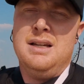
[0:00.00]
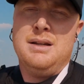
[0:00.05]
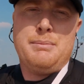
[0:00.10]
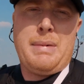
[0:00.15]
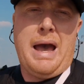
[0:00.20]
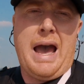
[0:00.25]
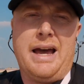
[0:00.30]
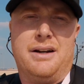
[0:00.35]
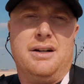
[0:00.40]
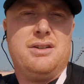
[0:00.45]

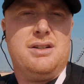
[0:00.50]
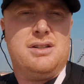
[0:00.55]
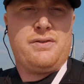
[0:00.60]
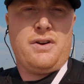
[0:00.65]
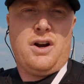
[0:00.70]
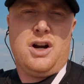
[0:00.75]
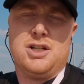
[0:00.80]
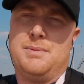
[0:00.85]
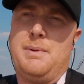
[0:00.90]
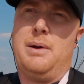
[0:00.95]
matter as
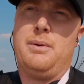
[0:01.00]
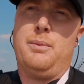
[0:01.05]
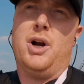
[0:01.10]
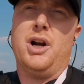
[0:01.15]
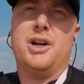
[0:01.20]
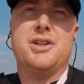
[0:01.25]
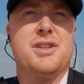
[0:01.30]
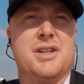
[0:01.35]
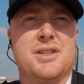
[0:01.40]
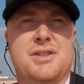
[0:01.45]
far as my
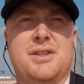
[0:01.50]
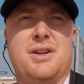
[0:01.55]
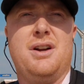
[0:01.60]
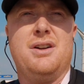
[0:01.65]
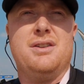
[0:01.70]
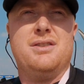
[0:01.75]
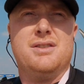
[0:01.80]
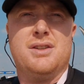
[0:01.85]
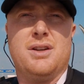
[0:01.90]
work's concerned,